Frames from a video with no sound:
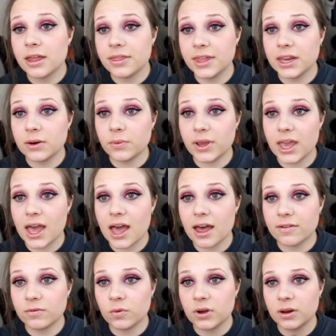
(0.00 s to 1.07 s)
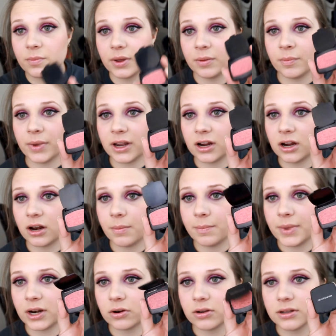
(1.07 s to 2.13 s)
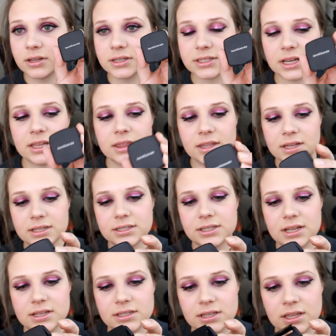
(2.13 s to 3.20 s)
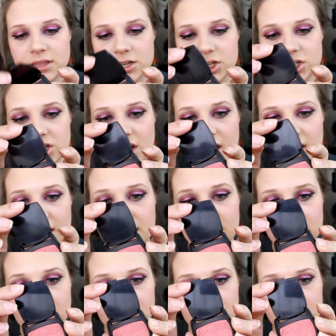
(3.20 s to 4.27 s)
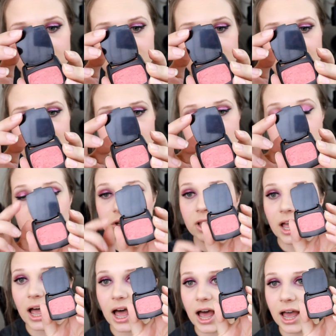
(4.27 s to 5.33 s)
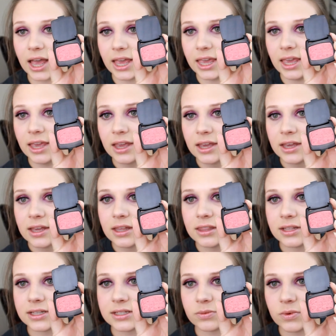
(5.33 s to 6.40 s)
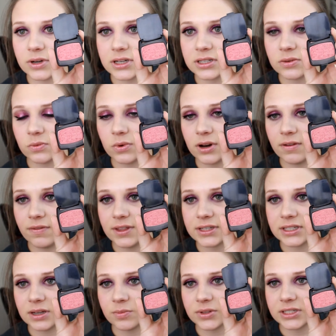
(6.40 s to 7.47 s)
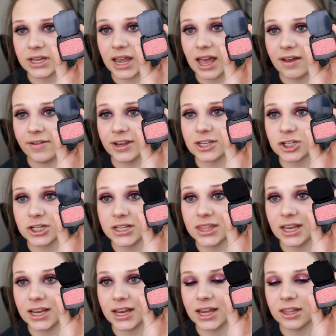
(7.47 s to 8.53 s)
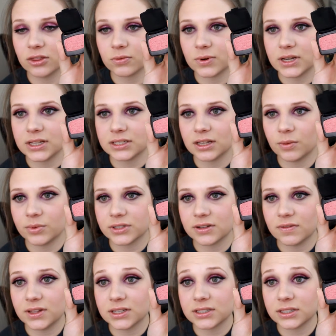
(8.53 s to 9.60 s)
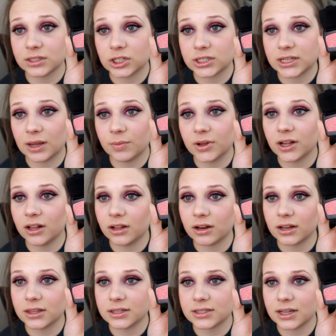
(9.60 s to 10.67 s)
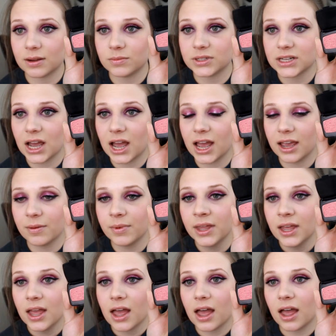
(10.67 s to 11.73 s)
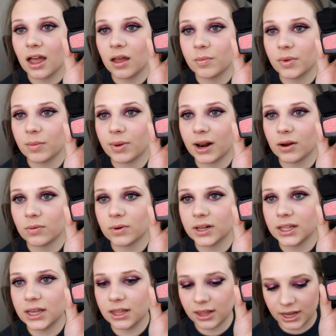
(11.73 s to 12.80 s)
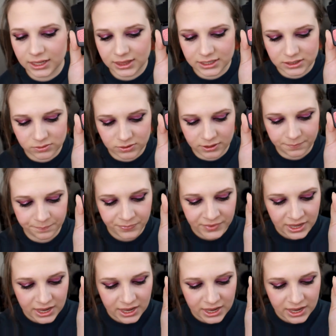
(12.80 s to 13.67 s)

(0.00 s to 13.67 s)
Then we have one by Bare Minerals, and this is in the shade The Natural High. This was one of the samples I have. Actually, I think I had three samples of this same color at the same time, um, but I really like this one.